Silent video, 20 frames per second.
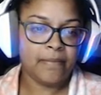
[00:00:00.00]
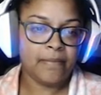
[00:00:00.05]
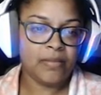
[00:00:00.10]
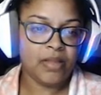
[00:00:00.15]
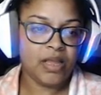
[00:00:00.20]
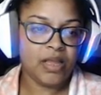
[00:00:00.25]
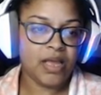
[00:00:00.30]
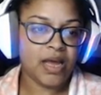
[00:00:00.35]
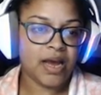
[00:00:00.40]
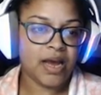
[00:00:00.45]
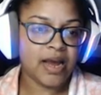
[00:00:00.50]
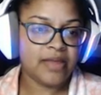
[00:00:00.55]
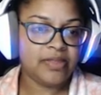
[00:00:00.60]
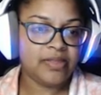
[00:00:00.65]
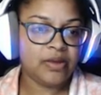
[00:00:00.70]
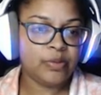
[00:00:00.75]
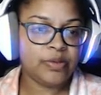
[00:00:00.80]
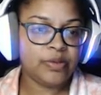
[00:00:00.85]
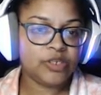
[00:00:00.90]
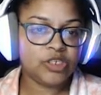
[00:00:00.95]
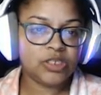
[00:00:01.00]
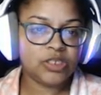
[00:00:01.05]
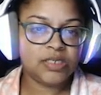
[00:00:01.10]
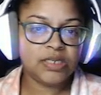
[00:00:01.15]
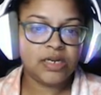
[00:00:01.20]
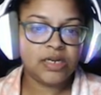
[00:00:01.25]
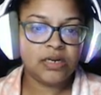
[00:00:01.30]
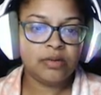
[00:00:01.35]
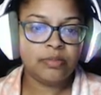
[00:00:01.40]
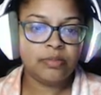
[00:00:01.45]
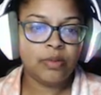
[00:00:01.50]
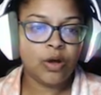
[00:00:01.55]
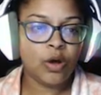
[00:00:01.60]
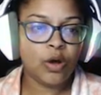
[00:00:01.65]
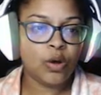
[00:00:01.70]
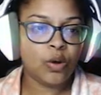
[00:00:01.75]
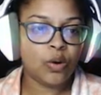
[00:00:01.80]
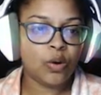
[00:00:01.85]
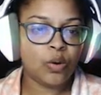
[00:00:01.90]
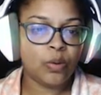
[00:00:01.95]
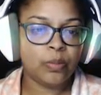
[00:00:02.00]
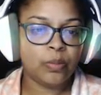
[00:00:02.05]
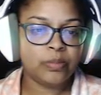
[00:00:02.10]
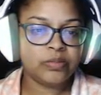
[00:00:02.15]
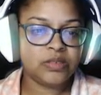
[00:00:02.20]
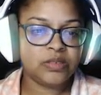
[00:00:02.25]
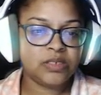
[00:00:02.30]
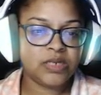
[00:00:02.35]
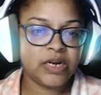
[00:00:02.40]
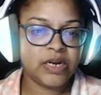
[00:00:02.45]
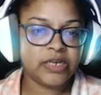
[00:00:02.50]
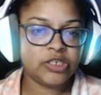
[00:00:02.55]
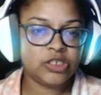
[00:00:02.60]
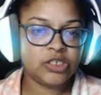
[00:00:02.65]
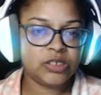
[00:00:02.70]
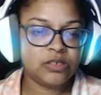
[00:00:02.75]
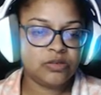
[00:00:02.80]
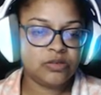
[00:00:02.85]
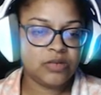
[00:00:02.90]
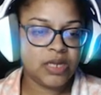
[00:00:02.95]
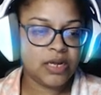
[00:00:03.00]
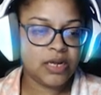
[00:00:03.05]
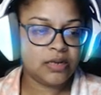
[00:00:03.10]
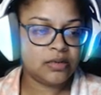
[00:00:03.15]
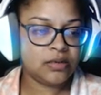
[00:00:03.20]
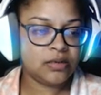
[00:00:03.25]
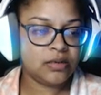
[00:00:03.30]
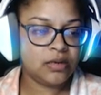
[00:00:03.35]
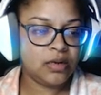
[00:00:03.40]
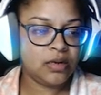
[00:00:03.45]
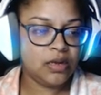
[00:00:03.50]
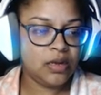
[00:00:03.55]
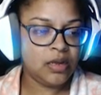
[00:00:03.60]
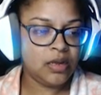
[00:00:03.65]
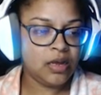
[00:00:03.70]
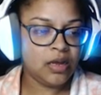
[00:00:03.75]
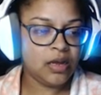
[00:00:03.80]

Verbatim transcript: Yeah, I think we should send him home. Did I just do that?